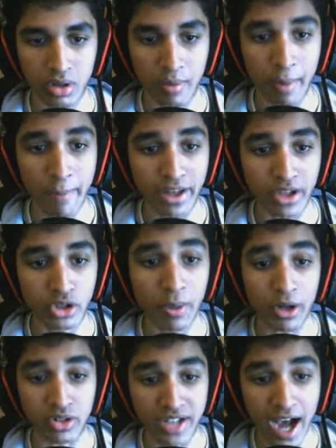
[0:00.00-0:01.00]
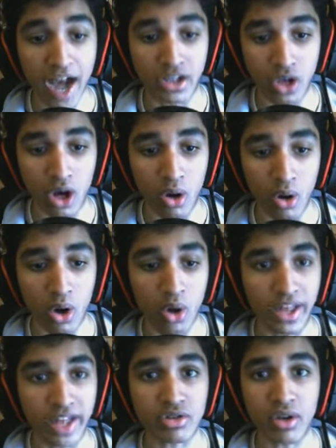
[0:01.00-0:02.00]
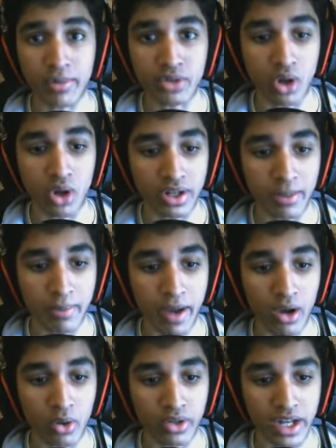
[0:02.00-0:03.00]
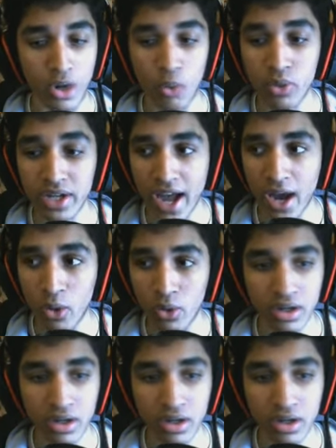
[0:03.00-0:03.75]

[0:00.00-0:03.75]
My man, you better die though. Oh, that's what I'm talking about. Okay, now we out.